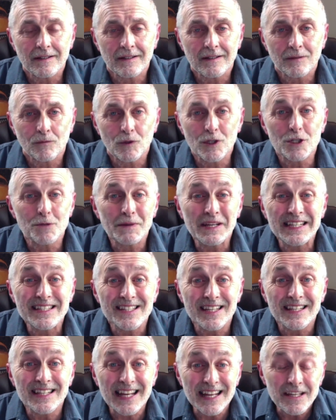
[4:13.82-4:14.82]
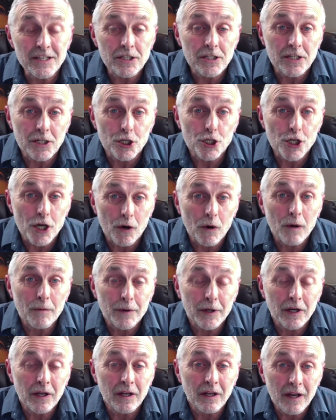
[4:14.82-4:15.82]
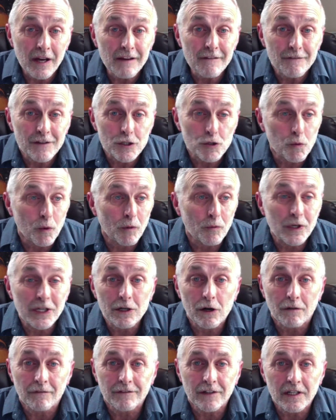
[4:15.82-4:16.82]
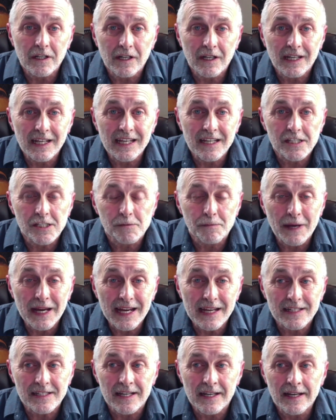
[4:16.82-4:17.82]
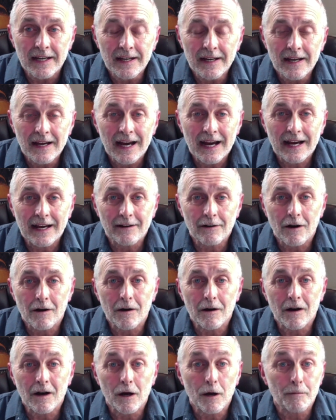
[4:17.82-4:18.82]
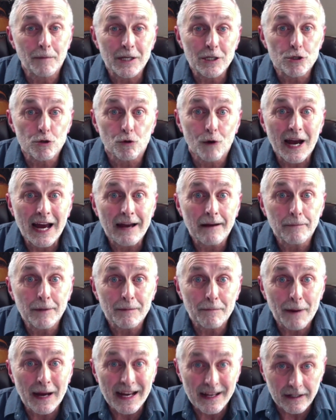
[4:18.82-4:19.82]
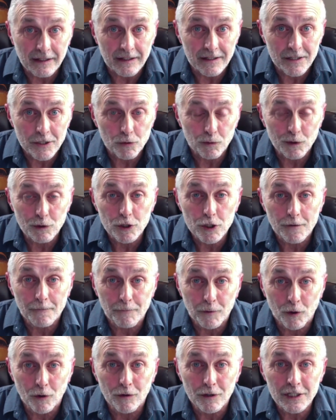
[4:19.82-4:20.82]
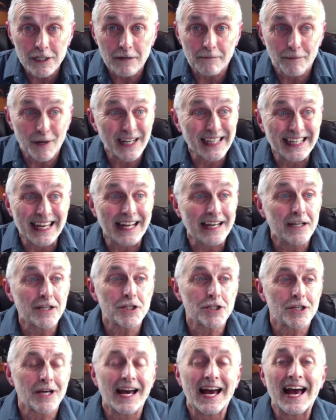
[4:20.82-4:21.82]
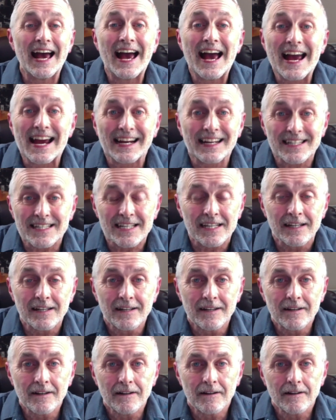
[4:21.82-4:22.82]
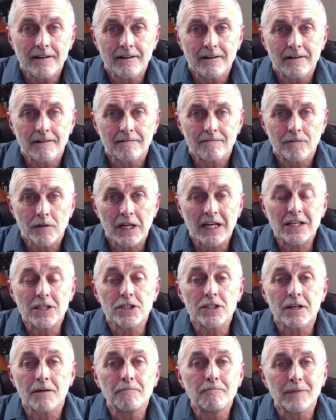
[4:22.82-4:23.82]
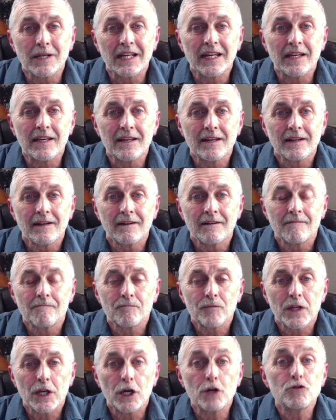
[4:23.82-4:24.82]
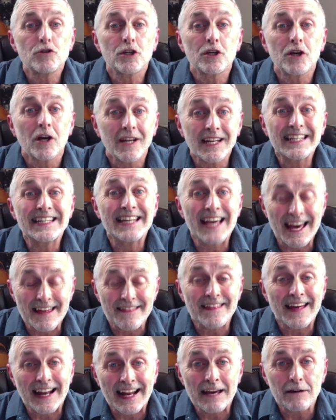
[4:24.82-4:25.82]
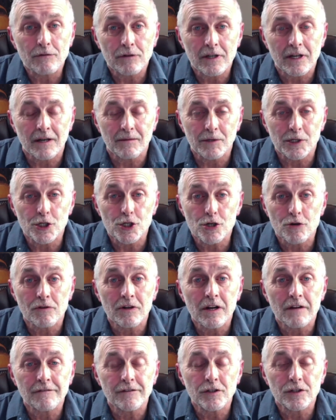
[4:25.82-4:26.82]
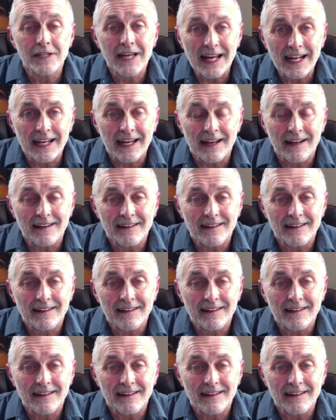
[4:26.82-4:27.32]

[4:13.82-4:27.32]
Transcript: which means it tends to show up in our life. It's what we confidently expect. And our habitual habit patterns will support it by getting us to act like somebody who's going to get that outcome. And sure enough, you get it.